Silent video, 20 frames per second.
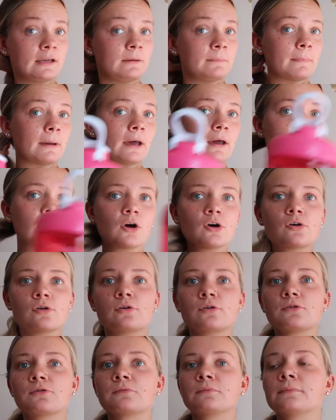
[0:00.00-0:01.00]
I am back
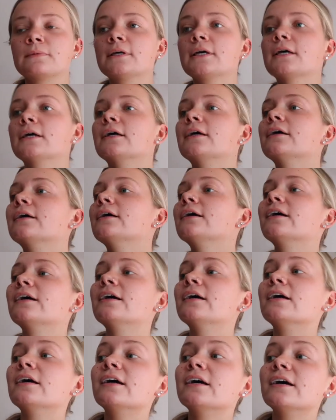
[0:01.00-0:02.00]
home.
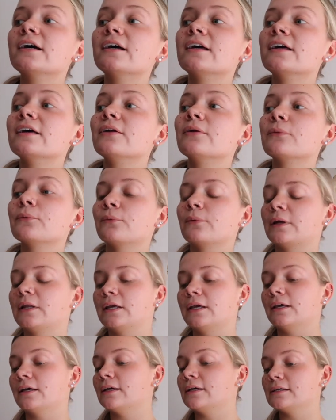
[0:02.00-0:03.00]

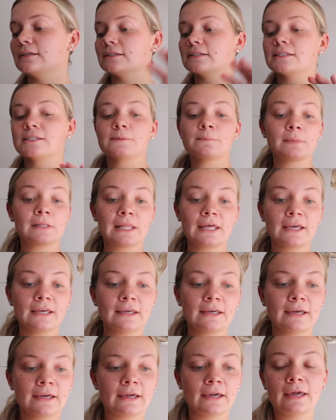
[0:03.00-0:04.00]
Winnie is
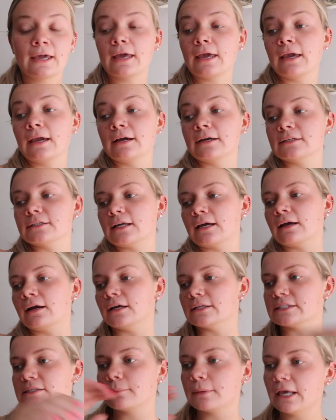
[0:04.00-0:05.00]
playing, and I
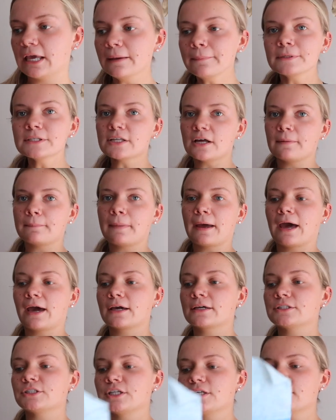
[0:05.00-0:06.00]
got some Amazon
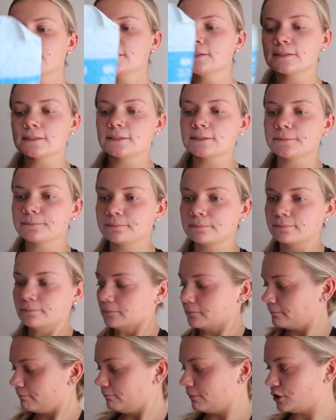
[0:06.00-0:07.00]
packages.
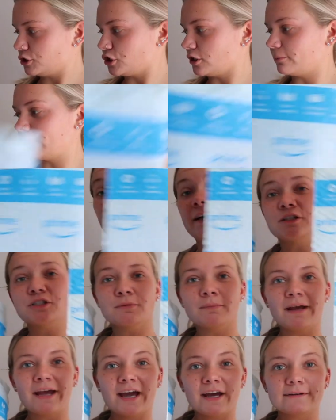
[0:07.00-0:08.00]
Make sure I'm not
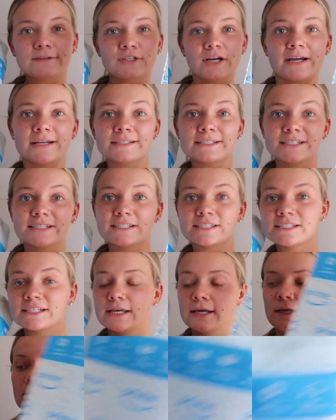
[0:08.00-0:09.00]
flashing my address.
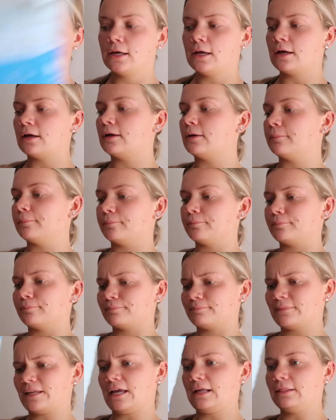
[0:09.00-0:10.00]
Um,
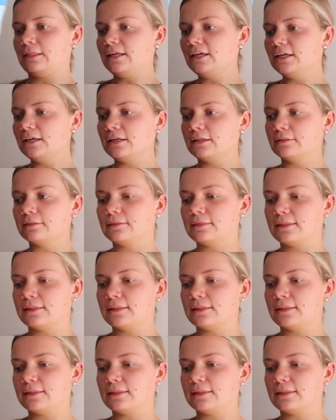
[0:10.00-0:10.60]
I think